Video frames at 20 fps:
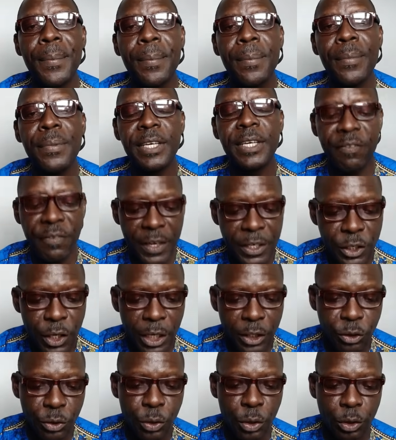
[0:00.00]
The federal
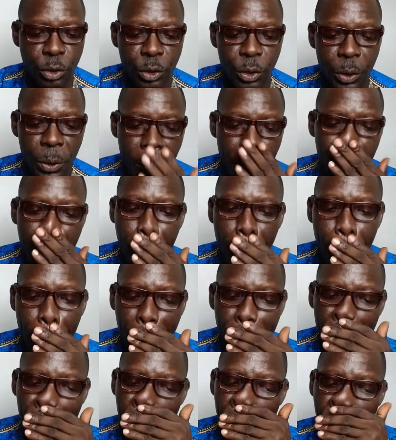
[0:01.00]
structure,
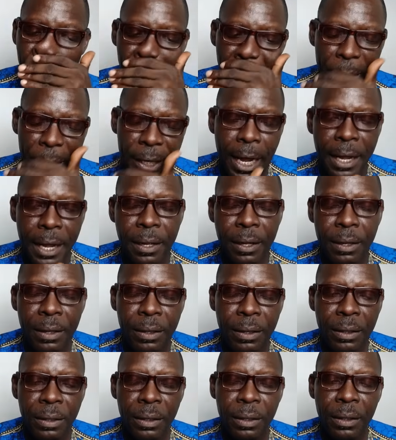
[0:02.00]
all right,
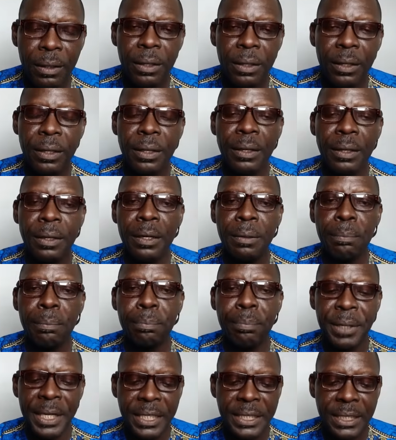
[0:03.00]

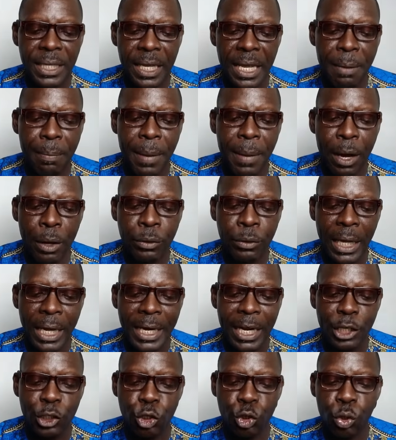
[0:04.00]
brings about an
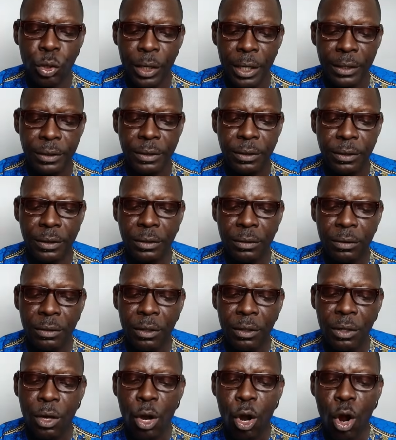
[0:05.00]
assurance
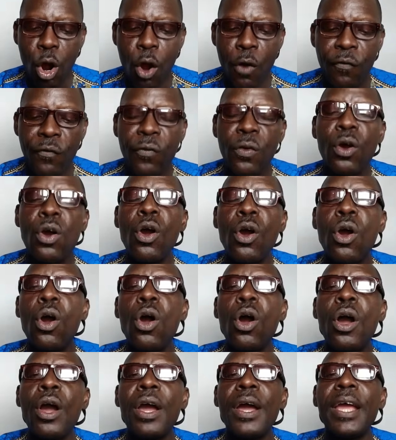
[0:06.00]
of
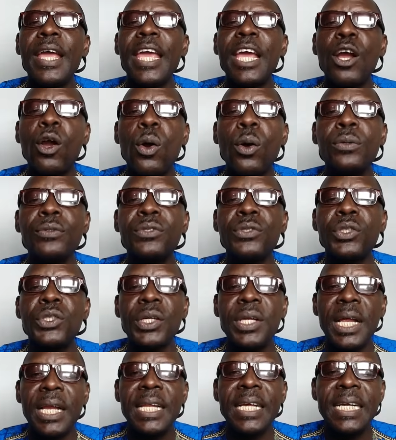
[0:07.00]
a
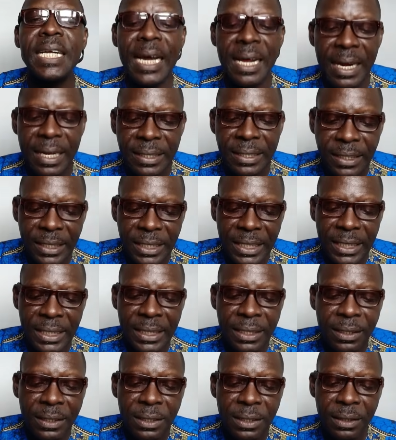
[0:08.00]
constitutionally
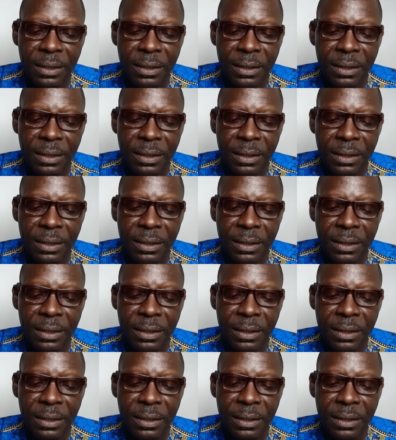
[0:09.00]
guaranteed